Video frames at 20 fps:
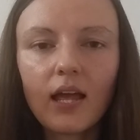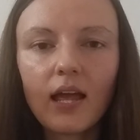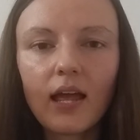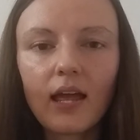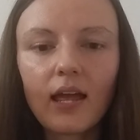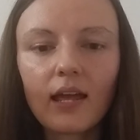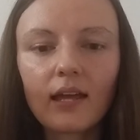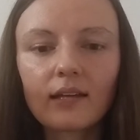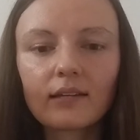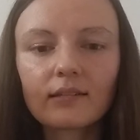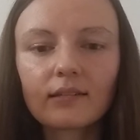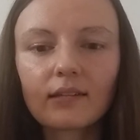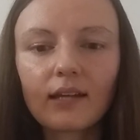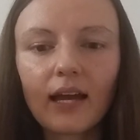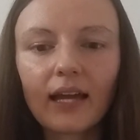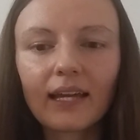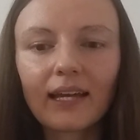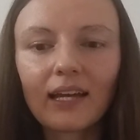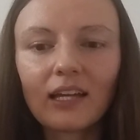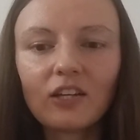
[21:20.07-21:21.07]
And
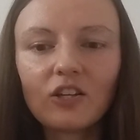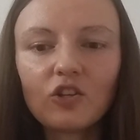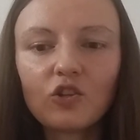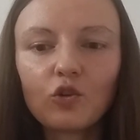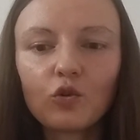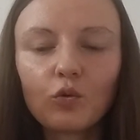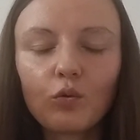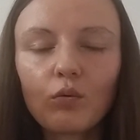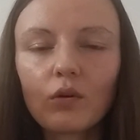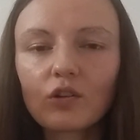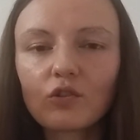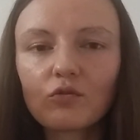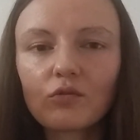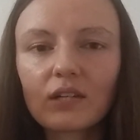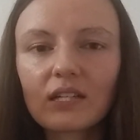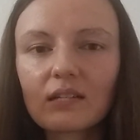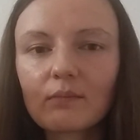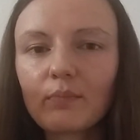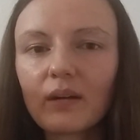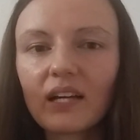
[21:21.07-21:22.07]
I kind of knew what to
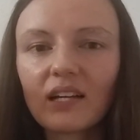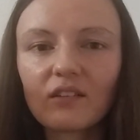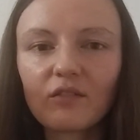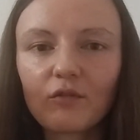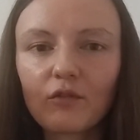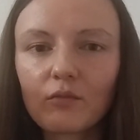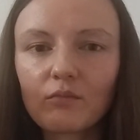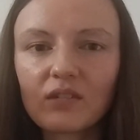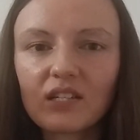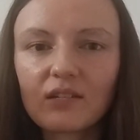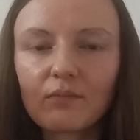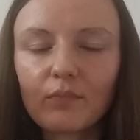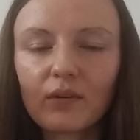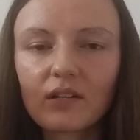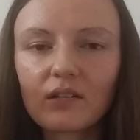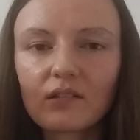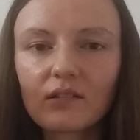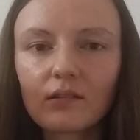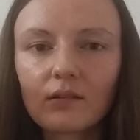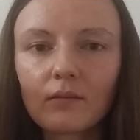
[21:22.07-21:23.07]
expect from this
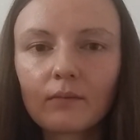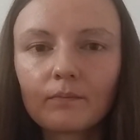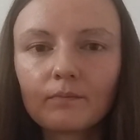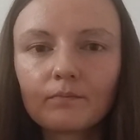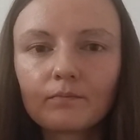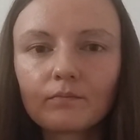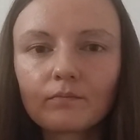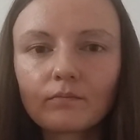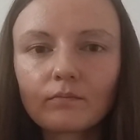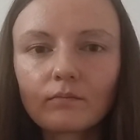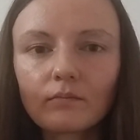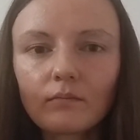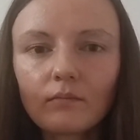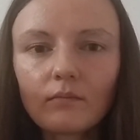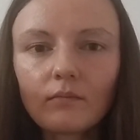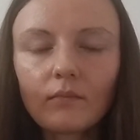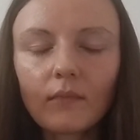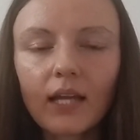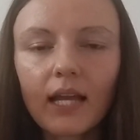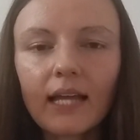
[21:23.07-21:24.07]
person.
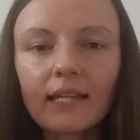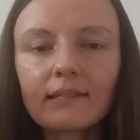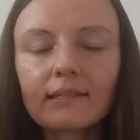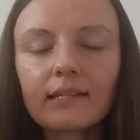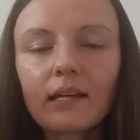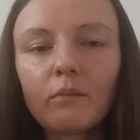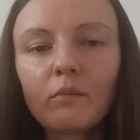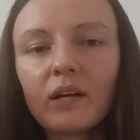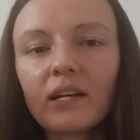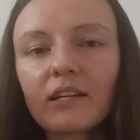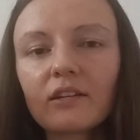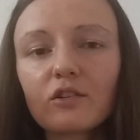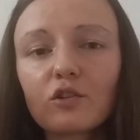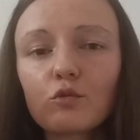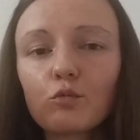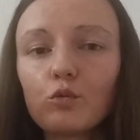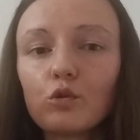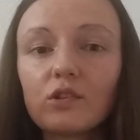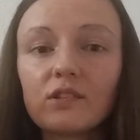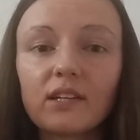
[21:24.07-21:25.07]
And someone
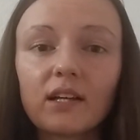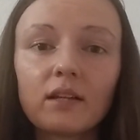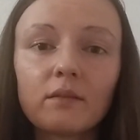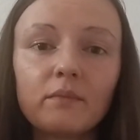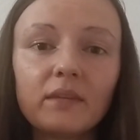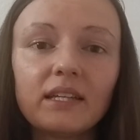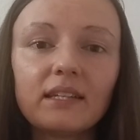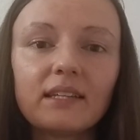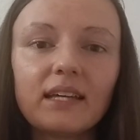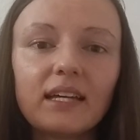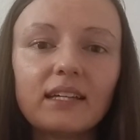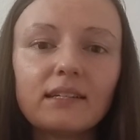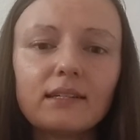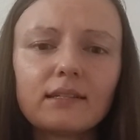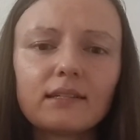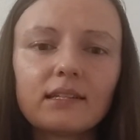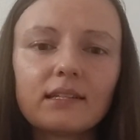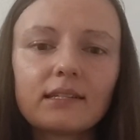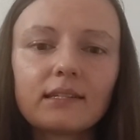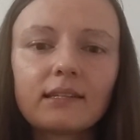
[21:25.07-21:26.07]
else would tell me that
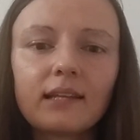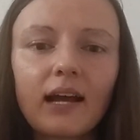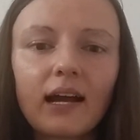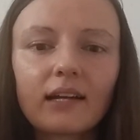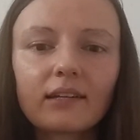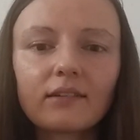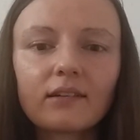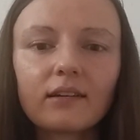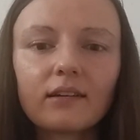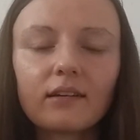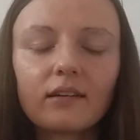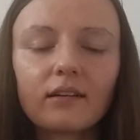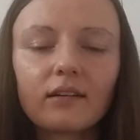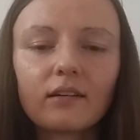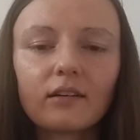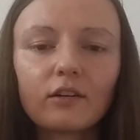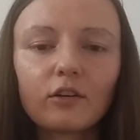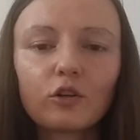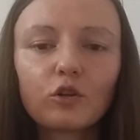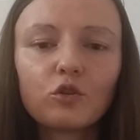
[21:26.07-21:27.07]
this is not
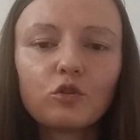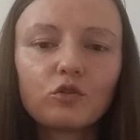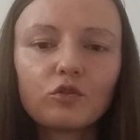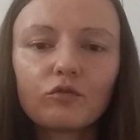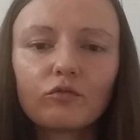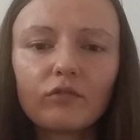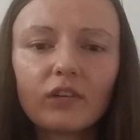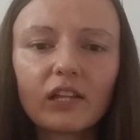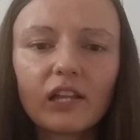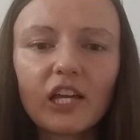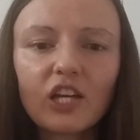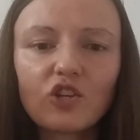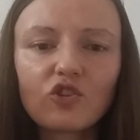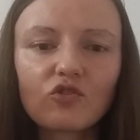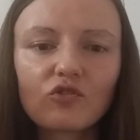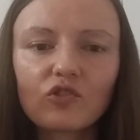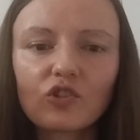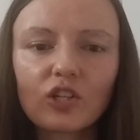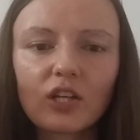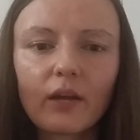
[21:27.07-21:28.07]
a good
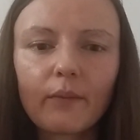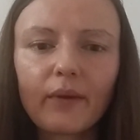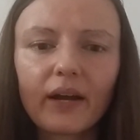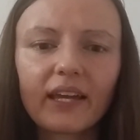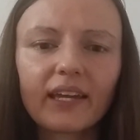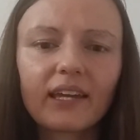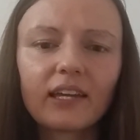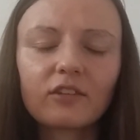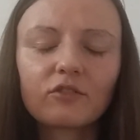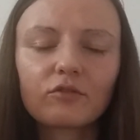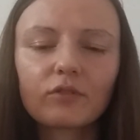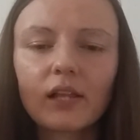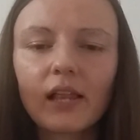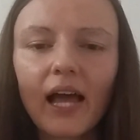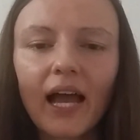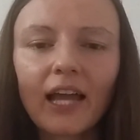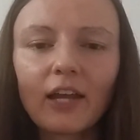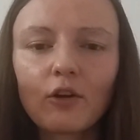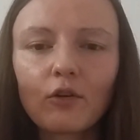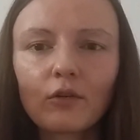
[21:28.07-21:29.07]
relationship, I can't
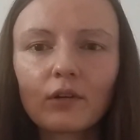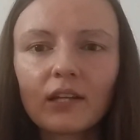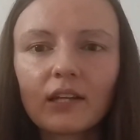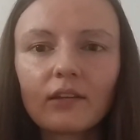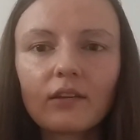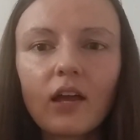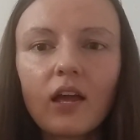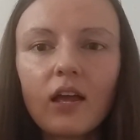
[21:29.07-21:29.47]
rely on it,